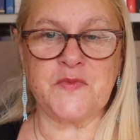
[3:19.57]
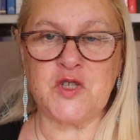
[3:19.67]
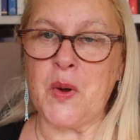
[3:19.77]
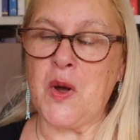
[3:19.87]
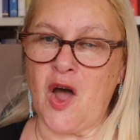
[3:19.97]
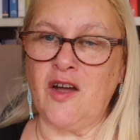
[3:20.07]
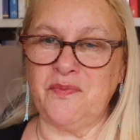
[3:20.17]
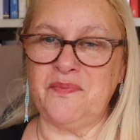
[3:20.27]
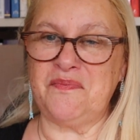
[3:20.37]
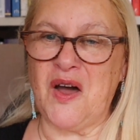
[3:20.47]
So
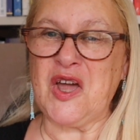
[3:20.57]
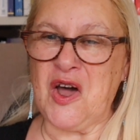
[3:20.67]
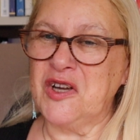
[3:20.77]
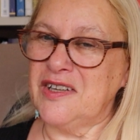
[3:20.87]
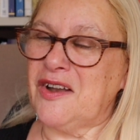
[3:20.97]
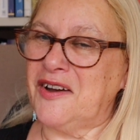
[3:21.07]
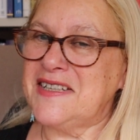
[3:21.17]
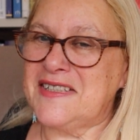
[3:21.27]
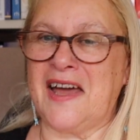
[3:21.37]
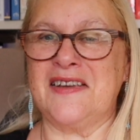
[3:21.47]
I kind of
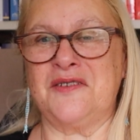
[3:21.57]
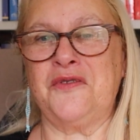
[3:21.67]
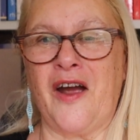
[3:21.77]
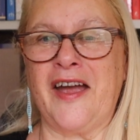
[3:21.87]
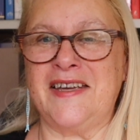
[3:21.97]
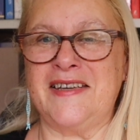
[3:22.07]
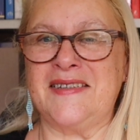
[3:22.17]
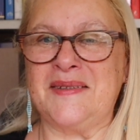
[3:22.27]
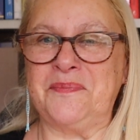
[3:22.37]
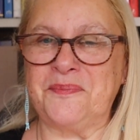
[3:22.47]
liked that as a
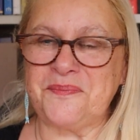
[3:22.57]
phrase.